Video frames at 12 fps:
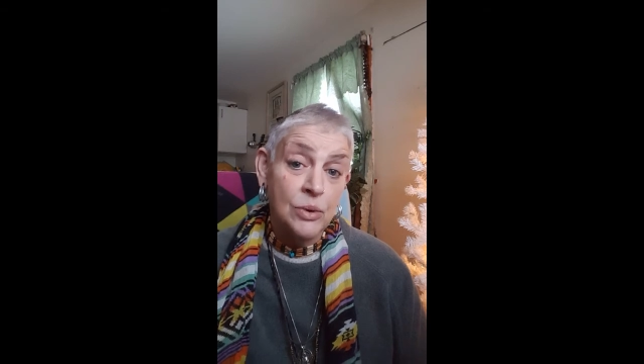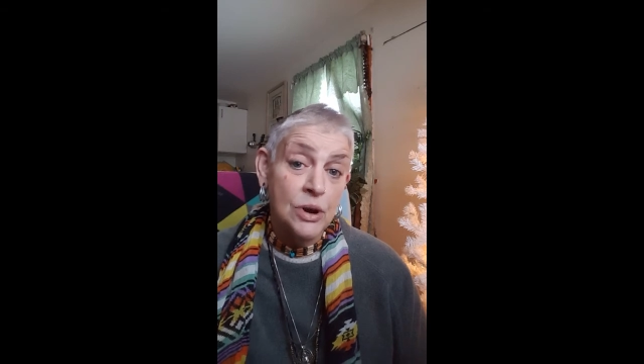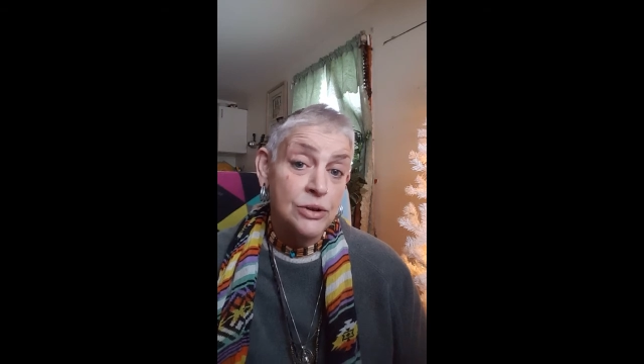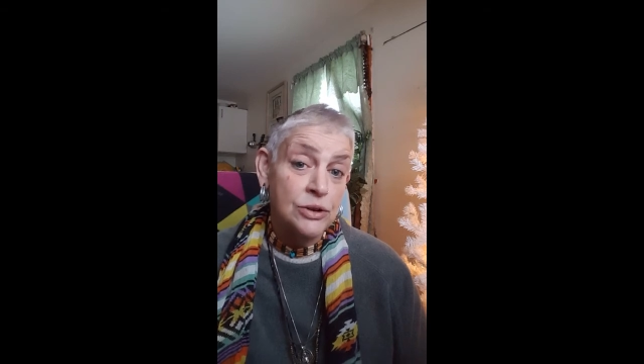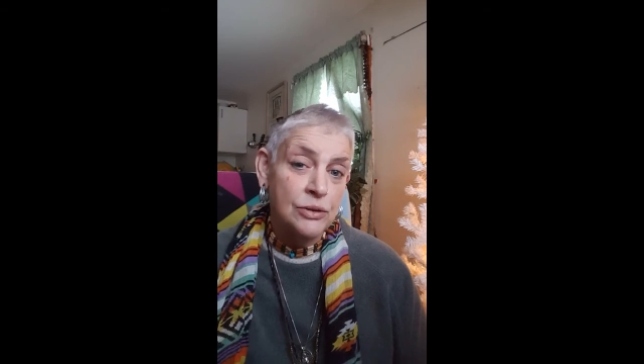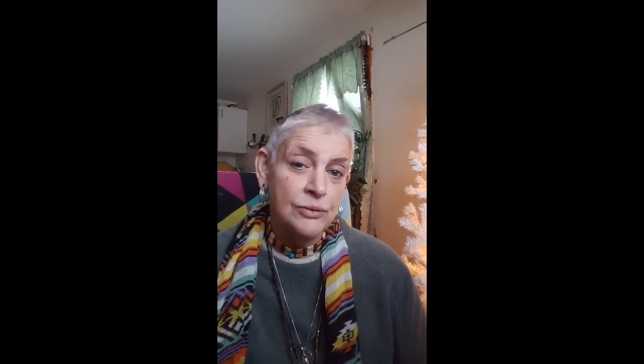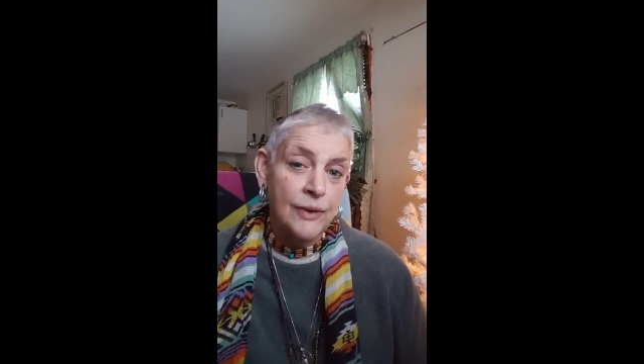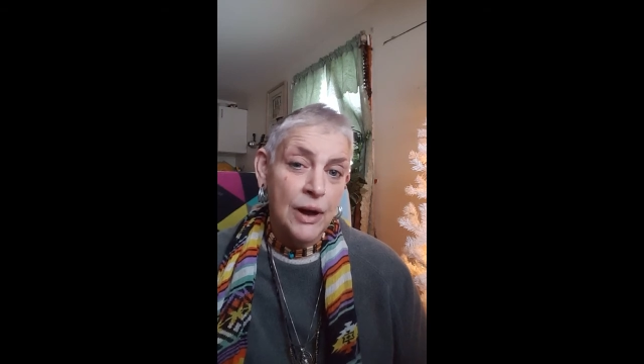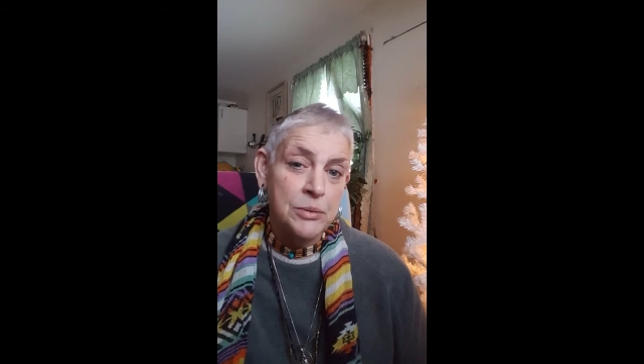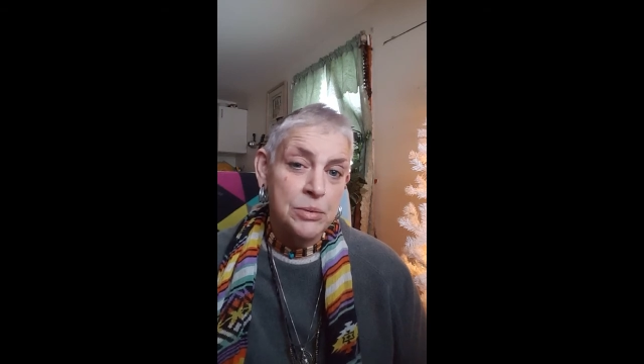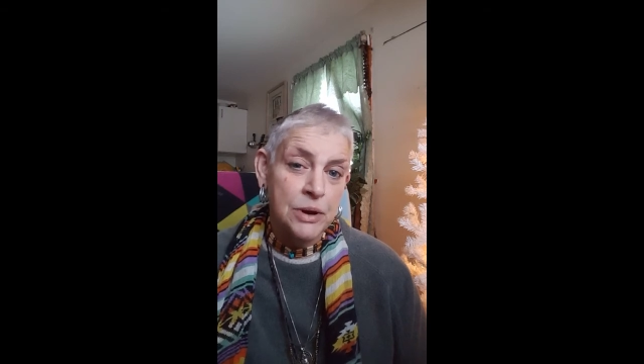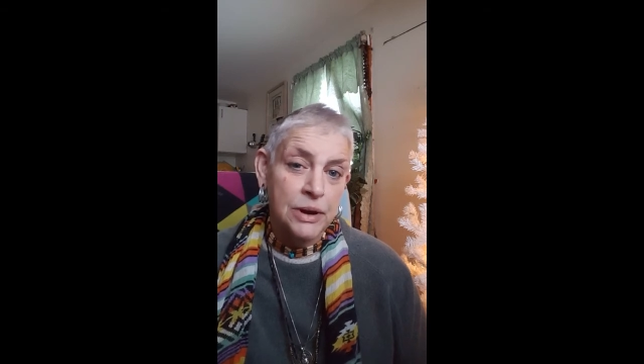where you're
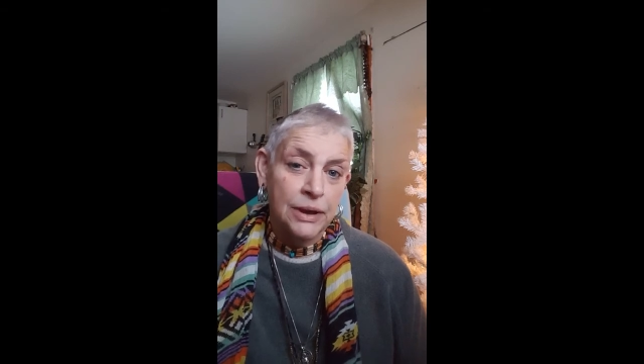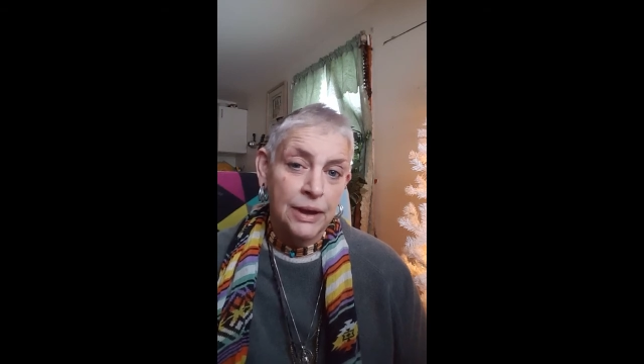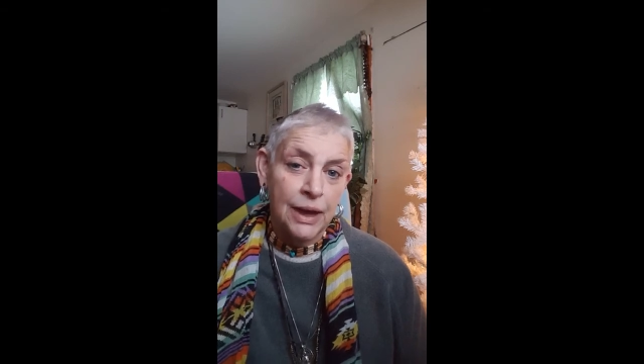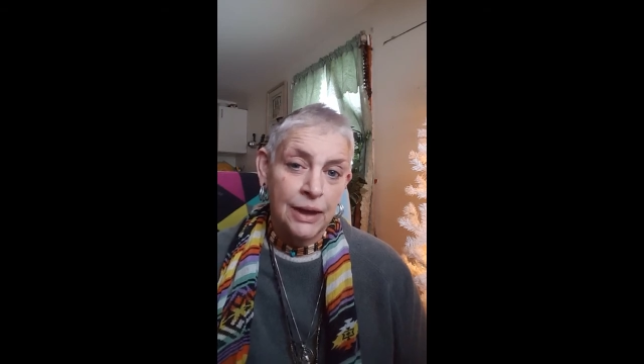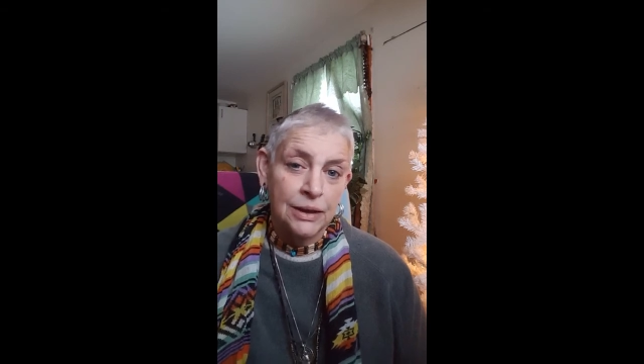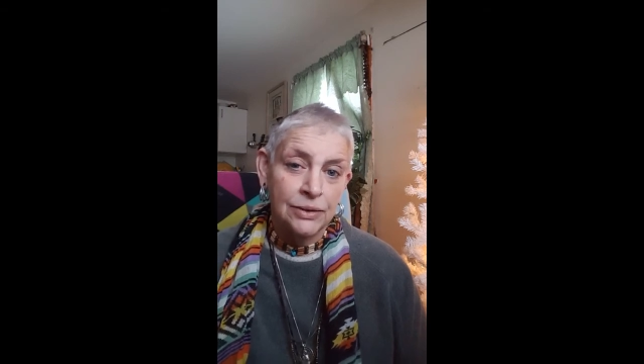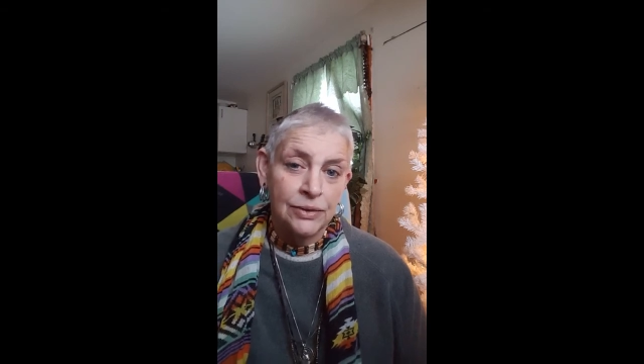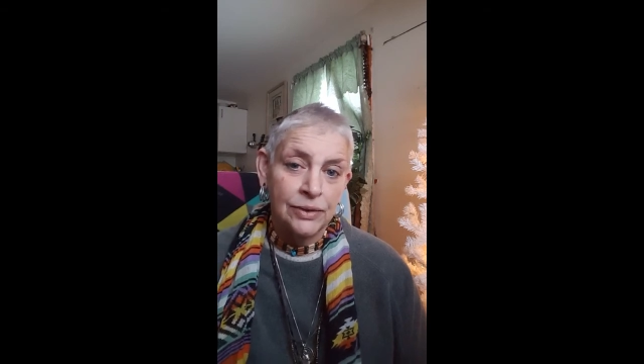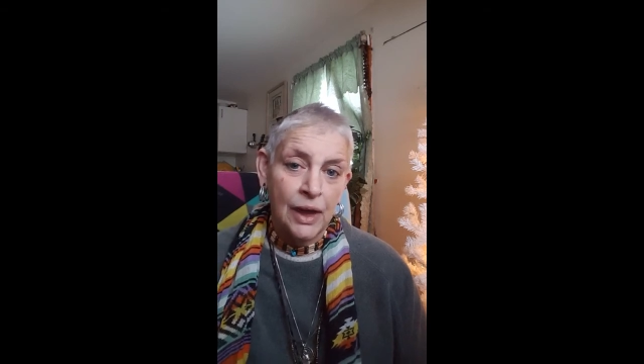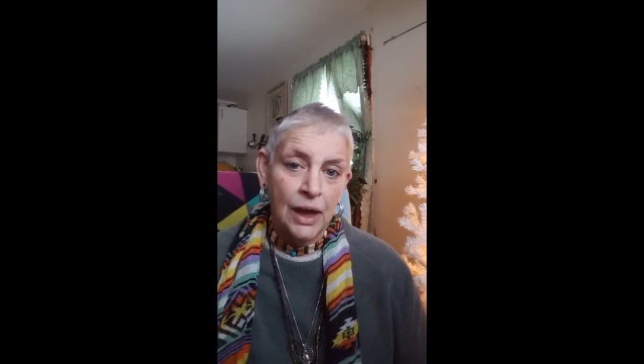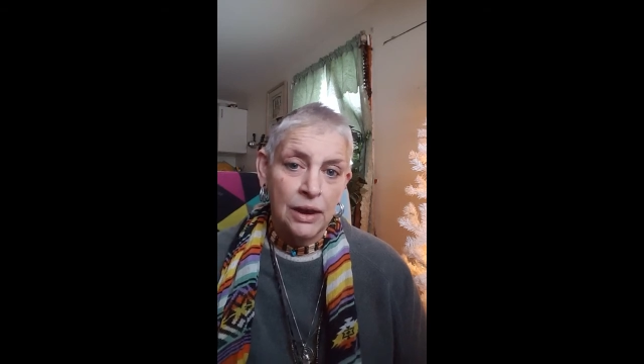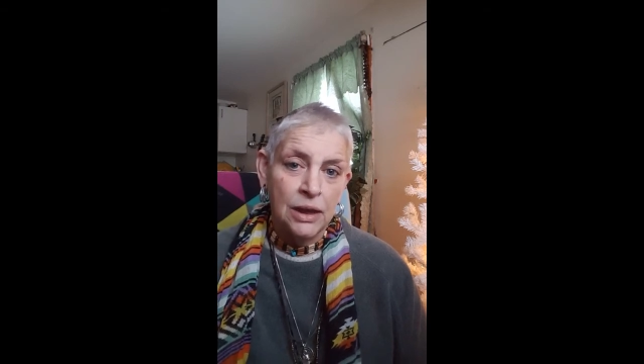vibrating at
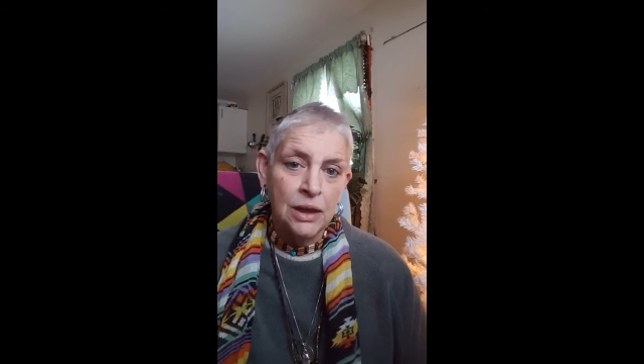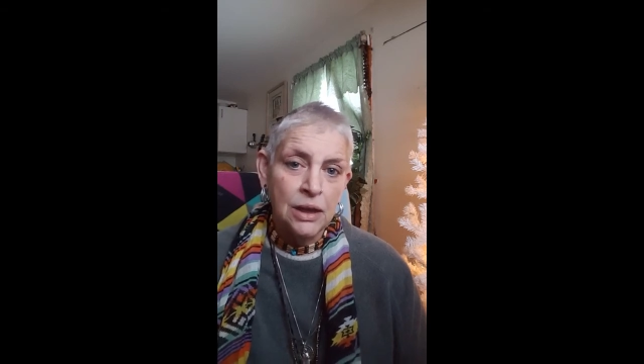inside.